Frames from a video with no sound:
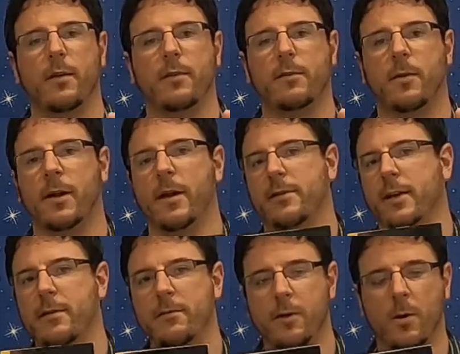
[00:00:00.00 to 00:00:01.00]
stargazing.
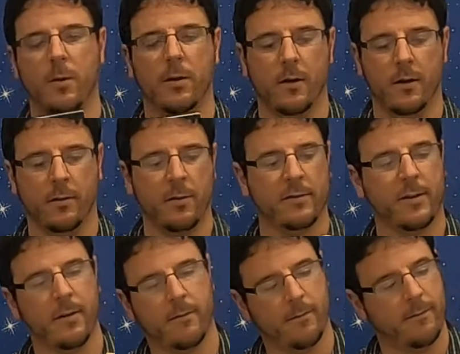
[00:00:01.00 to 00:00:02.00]
Even though it looks
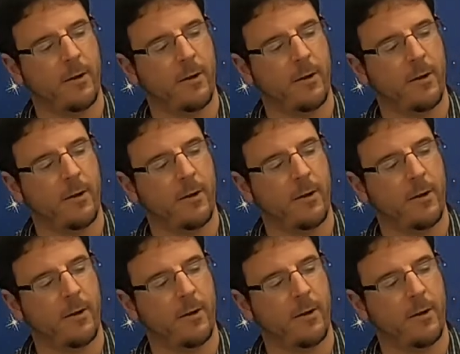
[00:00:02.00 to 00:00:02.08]
like a